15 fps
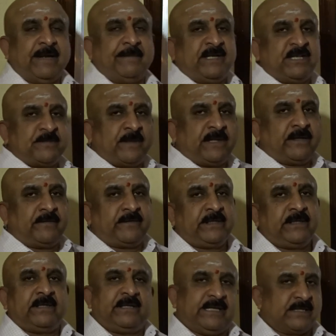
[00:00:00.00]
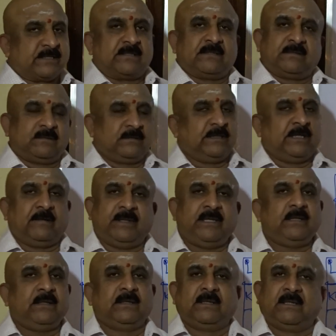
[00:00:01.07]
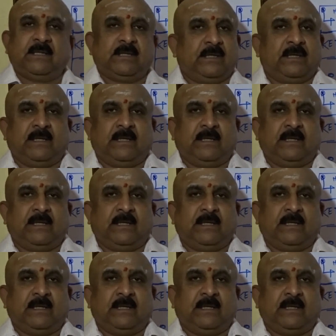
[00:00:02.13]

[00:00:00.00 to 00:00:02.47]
Happiness part of it, yes, there will be